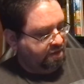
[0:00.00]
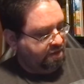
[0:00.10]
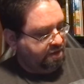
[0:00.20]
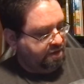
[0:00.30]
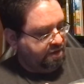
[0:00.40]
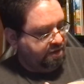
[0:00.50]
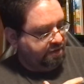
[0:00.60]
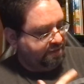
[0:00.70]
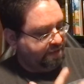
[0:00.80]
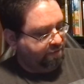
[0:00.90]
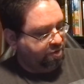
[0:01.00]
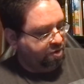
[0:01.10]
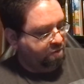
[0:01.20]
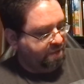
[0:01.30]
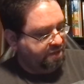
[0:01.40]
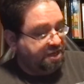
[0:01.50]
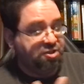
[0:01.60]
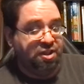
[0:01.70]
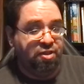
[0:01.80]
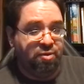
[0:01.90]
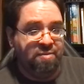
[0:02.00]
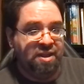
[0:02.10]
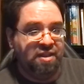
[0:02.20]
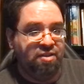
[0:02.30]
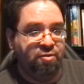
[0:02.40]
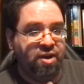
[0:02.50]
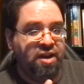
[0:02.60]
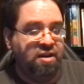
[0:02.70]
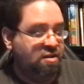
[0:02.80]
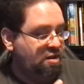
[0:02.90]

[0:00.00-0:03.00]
and Salvador Gomez. Actually, three, make that three.